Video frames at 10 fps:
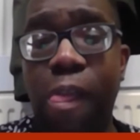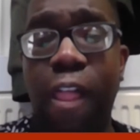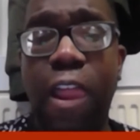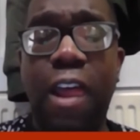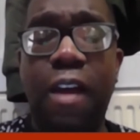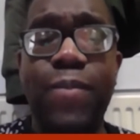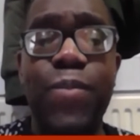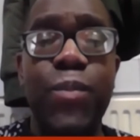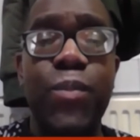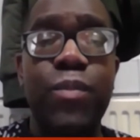
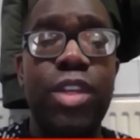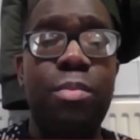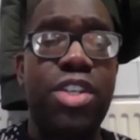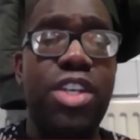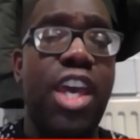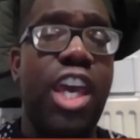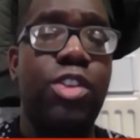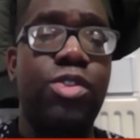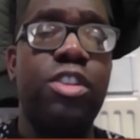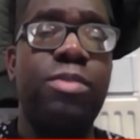But yeah,
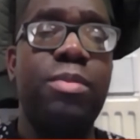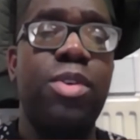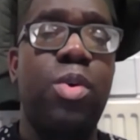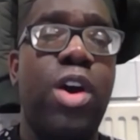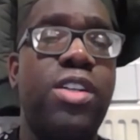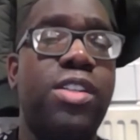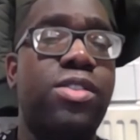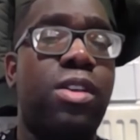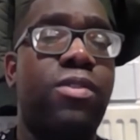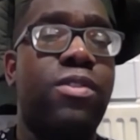it's going to be Maguire and
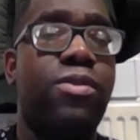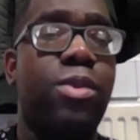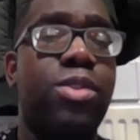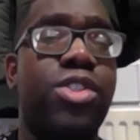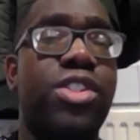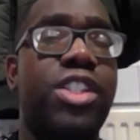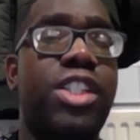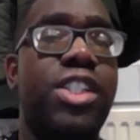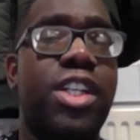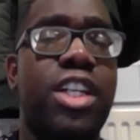Lindelof,
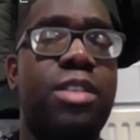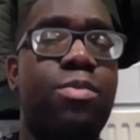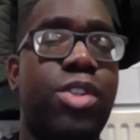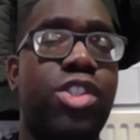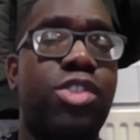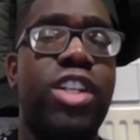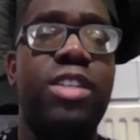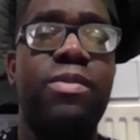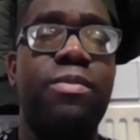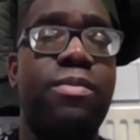unfortunately, which
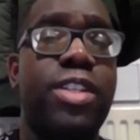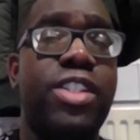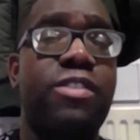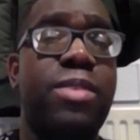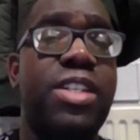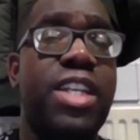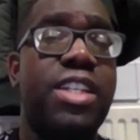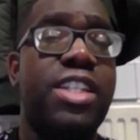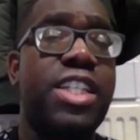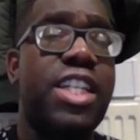already is giving me
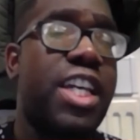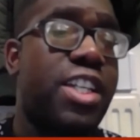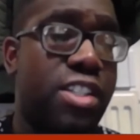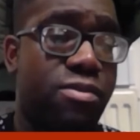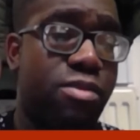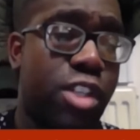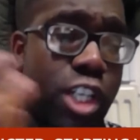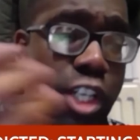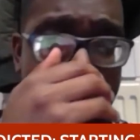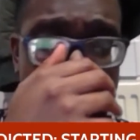a negative
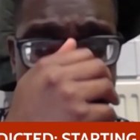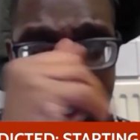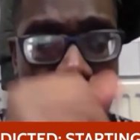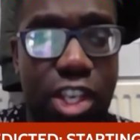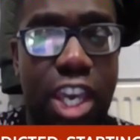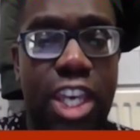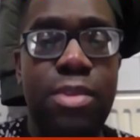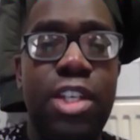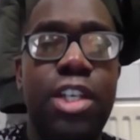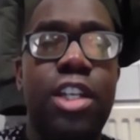on this game.